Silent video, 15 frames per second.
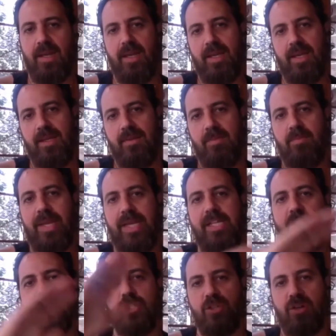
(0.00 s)
a
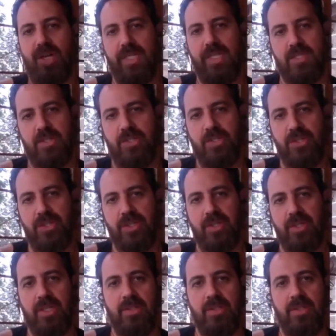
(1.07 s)
major transition